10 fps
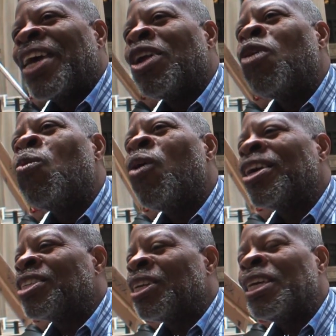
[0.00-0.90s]
They don't
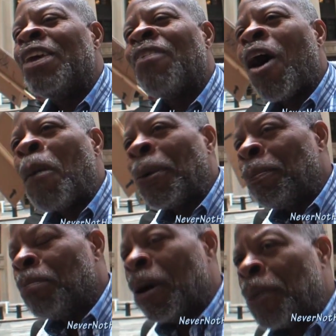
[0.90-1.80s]
want to leave all
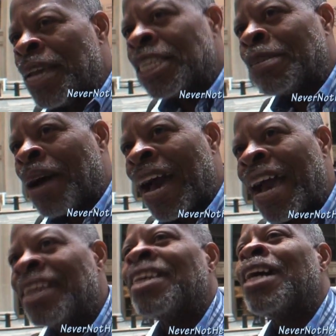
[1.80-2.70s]
opinions
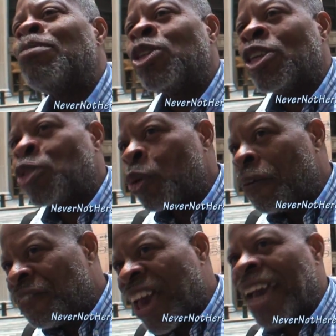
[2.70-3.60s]
behind and come to the true
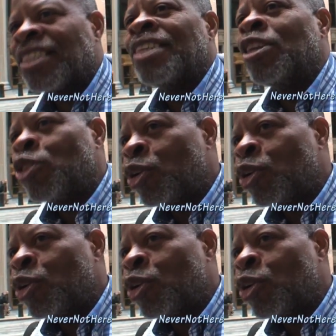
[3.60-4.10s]
facts and the